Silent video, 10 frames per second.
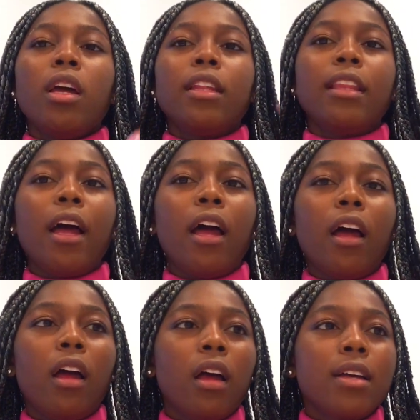
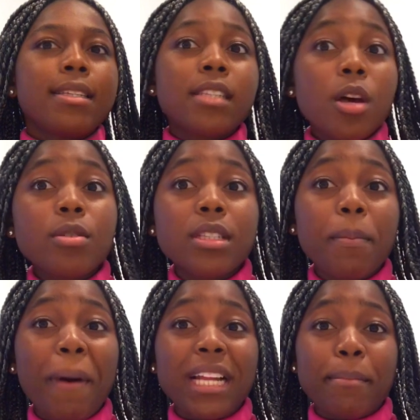the sales
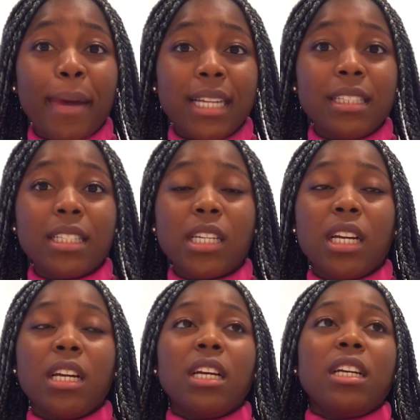department
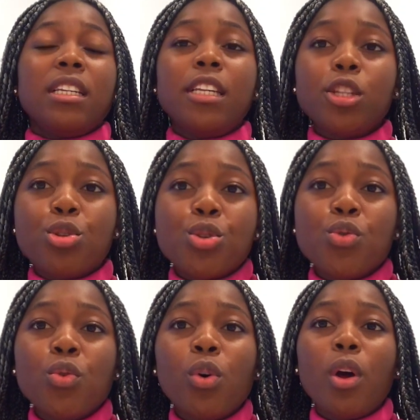needs
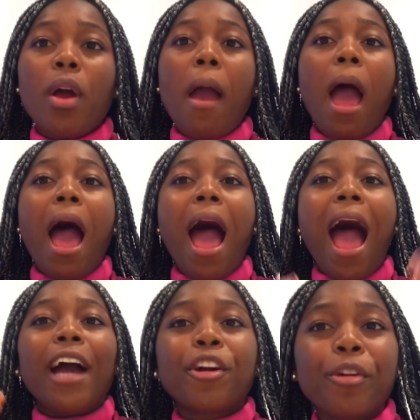to
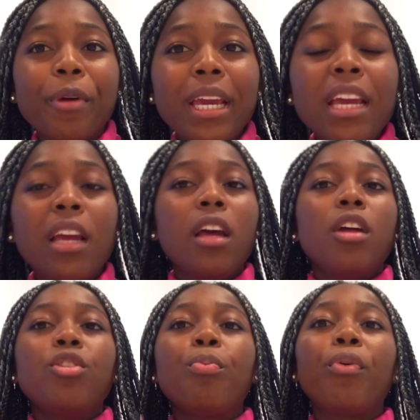agree,
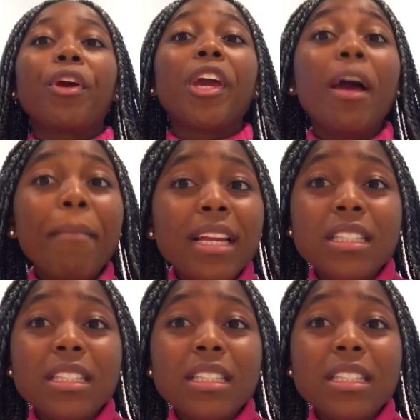the procurement